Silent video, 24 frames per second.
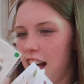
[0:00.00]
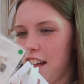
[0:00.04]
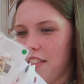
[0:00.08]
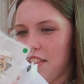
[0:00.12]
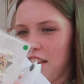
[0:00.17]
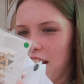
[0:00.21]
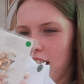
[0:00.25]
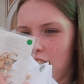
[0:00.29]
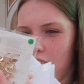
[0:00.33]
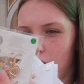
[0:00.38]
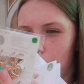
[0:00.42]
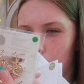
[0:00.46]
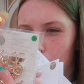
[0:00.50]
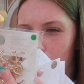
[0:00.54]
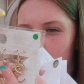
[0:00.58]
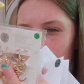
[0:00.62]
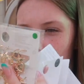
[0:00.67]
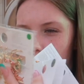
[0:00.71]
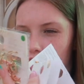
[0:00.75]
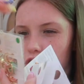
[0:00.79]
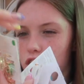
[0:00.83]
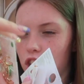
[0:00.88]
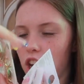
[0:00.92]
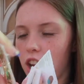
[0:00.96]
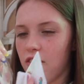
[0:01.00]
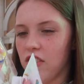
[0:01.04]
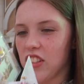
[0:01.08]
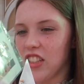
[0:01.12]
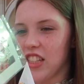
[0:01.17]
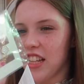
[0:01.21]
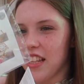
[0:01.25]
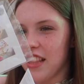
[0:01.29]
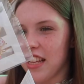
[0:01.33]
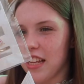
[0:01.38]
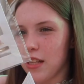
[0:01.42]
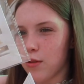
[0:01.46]
And then, oh my gosh, you can't even
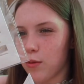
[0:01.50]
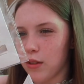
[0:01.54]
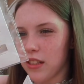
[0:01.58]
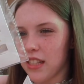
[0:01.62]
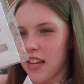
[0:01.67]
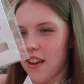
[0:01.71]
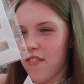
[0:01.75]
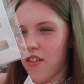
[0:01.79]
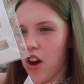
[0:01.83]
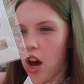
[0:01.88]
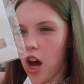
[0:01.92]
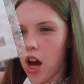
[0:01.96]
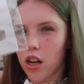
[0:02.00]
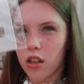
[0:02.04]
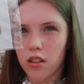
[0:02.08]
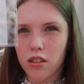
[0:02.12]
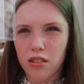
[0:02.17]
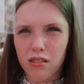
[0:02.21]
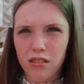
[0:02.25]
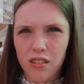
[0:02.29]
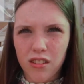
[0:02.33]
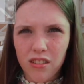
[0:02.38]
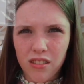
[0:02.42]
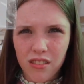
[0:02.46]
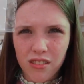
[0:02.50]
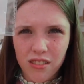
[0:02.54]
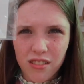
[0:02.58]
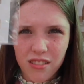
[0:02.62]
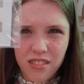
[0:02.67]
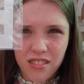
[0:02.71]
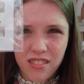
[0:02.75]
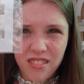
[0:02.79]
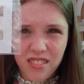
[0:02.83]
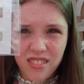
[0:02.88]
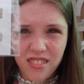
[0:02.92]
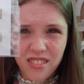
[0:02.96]
see these ones either.
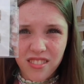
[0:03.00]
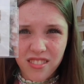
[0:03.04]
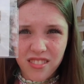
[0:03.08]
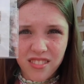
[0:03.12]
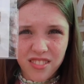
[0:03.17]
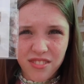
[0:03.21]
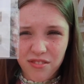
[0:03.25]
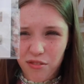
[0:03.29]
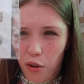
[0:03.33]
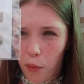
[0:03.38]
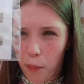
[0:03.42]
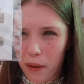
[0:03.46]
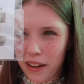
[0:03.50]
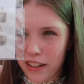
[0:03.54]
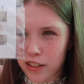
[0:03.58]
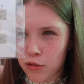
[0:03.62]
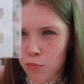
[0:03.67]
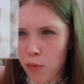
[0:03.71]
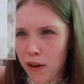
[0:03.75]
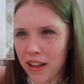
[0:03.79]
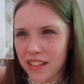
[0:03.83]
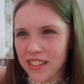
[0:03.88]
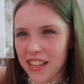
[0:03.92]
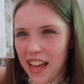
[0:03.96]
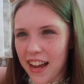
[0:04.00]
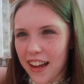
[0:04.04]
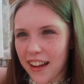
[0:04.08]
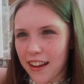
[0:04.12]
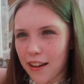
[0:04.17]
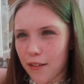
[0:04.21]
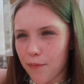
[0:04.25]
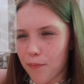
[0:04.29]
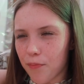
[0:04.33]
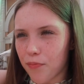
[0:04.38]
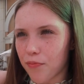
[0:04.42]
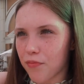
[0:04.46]
It's rubbish, but it's like
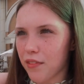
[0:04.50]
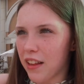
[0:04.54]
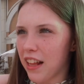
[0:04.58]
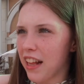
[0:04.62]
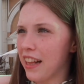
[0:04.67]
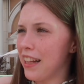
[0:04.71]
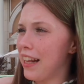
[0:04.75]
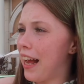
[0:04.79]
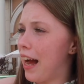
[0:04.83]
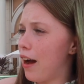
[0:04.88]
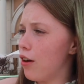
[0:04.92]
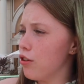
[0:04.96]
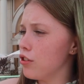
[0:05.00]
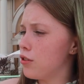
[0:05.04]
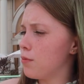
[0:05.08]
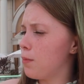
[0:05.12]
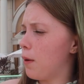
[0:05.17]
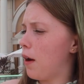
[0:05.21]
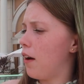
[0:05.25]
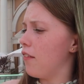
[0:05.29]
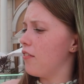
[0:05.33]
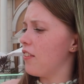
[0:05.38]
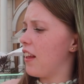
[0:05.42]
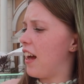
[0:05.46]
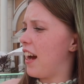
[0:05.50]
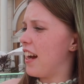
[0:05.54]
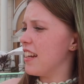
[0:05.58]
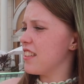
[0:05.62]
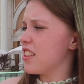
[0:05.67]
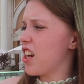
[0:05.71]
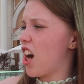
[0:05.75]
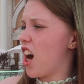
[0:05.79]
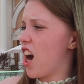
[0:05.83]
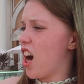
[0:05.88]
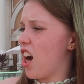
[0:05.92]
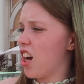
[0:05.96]
clouds,
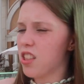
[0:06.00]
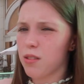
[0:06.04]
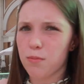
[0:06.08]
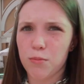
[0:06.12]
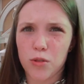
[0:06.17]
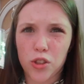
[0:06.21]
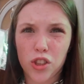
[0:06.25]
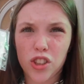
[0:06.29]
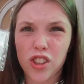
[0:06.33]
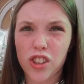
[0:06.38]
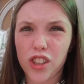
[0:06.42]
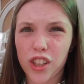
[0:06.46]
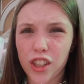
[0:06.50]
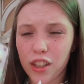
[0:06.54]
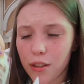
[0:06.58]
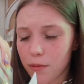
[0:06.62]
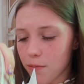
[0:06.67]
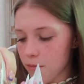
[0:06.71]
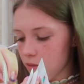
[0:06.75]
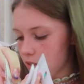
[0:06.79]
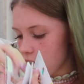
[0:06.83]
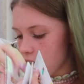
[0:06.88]
butterflies, hearts, mushrooms.